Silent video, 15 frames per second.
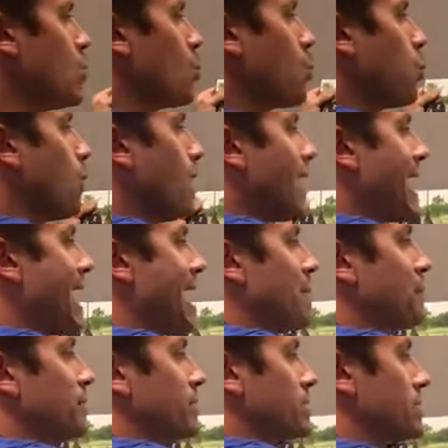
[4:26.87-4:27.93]
what
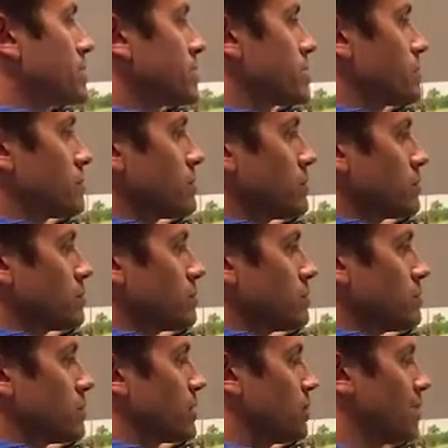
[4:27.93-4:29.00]
happens,
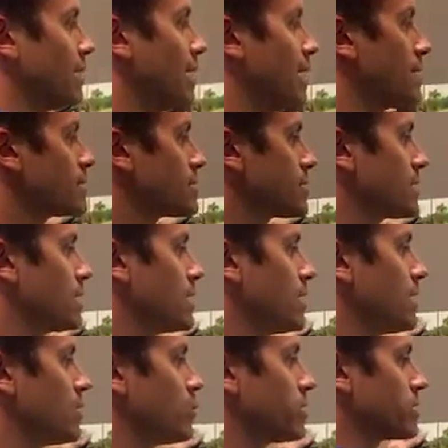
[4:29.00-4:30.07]
the plot,
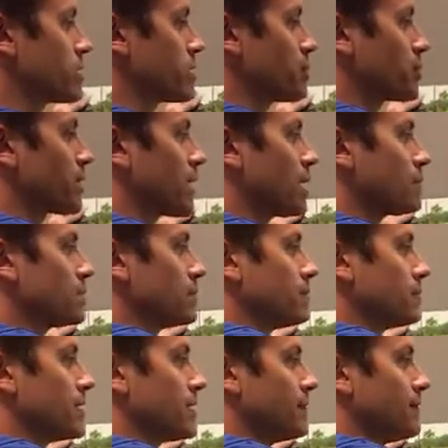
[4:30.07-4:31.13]
with the
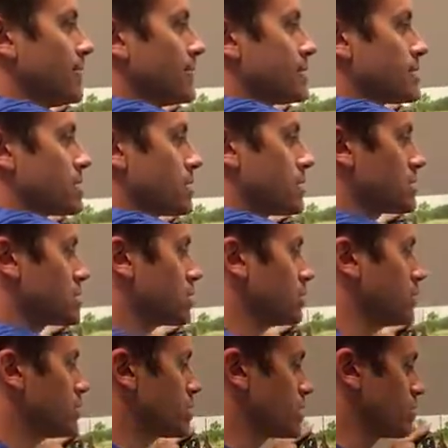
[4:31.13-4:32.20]
problem, the events, the
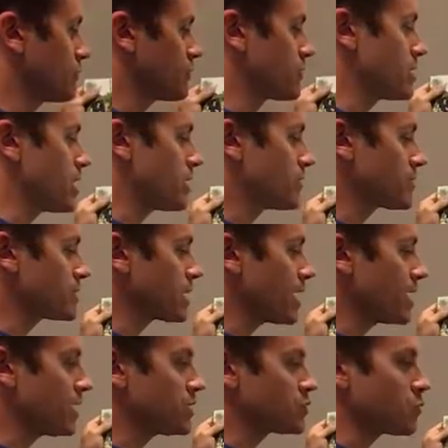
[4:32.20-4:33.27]
solution for The Other
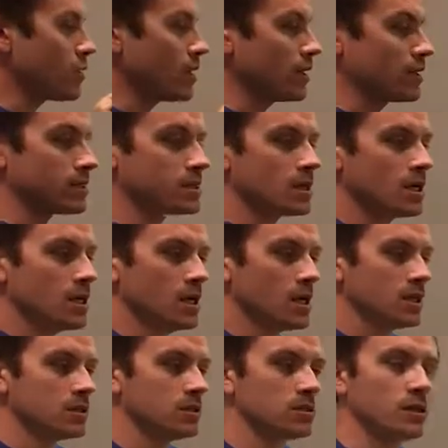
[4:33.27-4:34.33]
Side, as well as
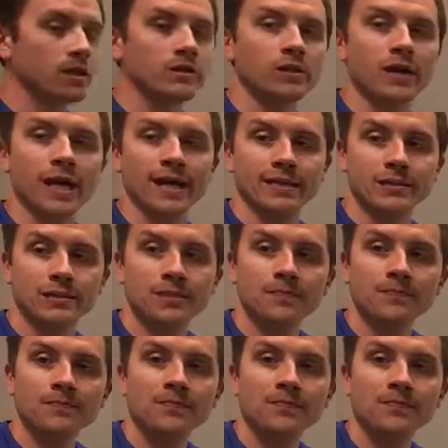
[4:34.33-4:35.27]
Dunderheads.